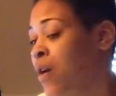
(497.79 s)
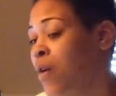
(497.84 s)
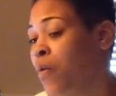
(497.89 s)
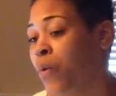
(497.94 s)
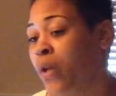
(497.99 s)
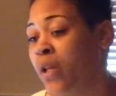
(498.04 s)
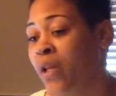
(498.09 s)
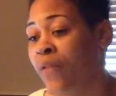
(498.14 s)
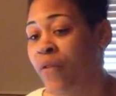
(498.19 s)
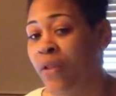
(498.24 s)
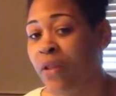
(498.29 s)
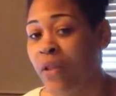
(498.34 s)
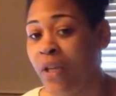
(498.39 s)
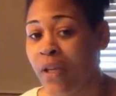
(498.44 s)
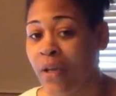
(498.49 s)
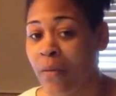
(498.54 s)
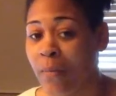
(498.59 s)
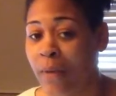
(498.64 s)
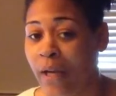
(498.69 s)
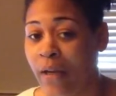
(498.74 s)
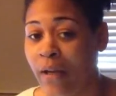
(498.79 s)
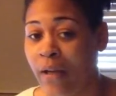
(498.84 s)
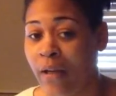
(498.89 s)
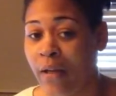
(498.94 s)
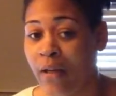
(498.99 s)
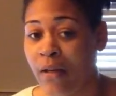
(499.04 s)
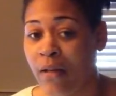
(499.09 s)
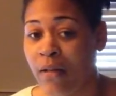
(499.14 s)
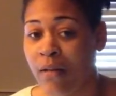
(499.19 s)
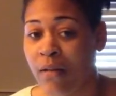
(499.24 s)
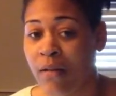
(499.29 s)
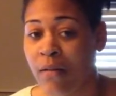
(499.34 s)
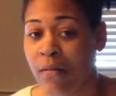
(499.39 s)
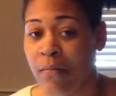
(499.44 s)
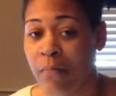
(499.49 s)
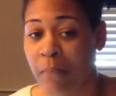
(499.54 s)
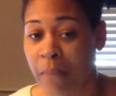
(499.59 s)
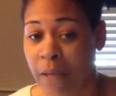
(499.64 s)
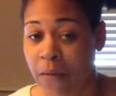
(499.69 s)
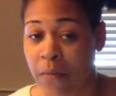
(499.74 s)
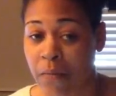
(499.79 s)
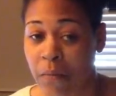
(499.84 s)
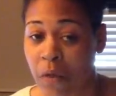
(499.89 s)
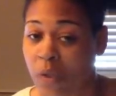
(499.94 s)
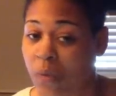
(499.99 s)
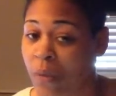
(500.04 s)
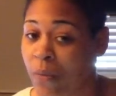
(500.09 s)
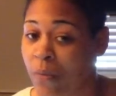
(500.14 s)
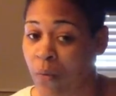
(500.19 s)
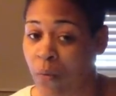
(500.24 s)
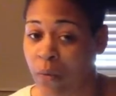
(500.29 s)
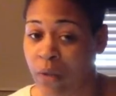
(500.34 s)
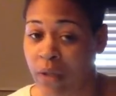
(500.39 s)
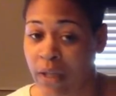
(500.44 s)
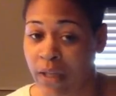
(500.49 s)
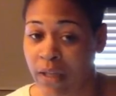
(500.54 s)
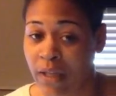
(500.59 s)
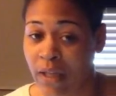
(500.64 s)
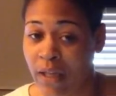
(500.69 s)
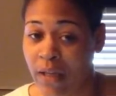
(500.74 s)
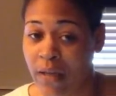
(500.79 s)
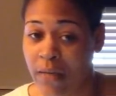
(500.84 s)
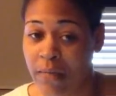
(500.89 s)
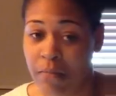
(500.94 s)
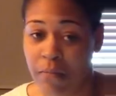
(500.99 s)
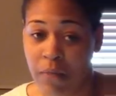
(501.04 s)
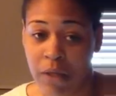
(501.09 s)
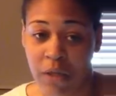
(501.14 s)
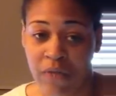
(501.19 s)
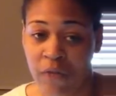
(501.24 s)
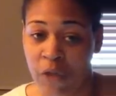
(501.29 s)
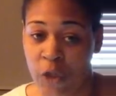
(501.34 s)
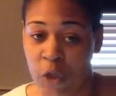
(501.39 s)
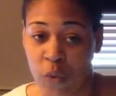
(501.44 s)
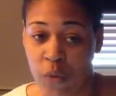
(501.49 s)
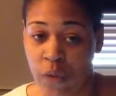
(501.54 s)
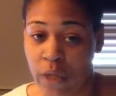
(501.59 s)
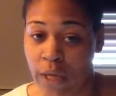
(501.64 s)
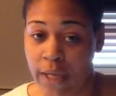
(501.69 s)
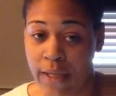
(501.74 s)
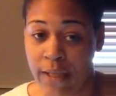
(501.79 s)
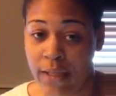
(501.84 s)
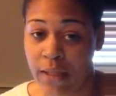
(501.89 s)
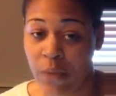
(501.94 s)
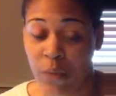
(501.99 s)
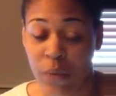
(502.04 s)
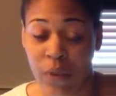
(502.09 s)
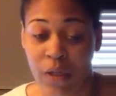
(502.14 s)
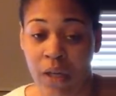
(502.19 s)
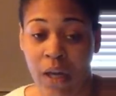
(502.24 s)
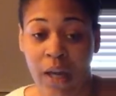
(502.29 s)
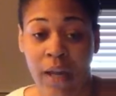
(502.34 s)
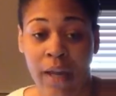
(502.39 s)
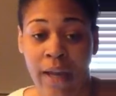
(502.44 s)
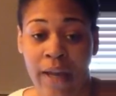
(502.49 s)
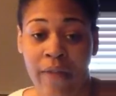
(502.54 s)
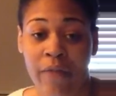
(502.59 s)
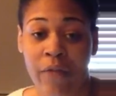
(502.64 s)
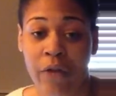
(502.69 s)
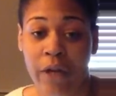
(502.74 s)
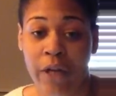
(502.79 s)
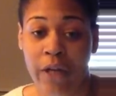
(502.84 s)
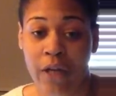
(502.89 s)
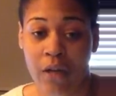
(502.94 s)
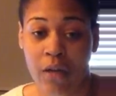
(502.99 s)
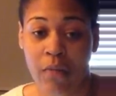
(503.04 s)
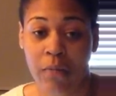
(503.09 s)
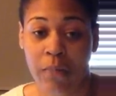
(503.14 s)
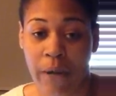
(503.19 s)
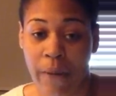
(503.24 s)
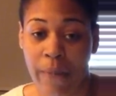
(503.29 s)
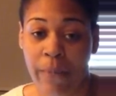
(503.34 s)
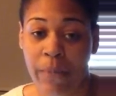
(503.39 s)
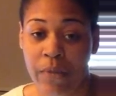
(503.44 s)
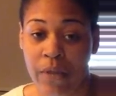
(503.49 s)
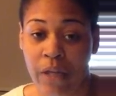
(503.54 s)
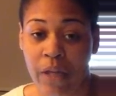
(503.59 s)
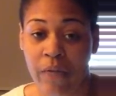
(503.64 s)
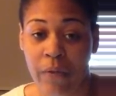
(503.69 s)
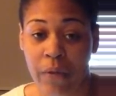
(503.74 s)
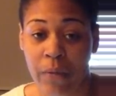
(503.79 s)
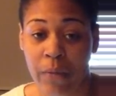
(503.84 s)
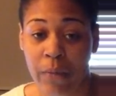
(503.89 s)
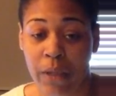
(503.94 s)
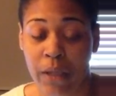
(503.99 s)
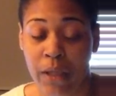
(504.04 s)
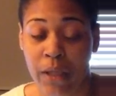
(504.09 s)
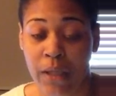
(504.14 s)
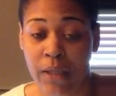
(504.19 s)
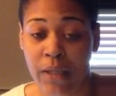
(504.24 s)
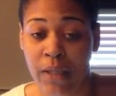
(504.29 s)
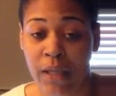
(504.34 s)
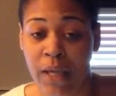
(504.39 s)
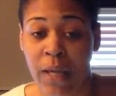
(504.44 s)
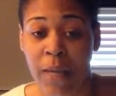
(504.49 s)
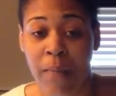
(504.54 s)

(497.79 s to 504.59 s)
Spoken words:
Well, if you think about it, most people would think that individuals with ASD would not have great problem-solving abilities,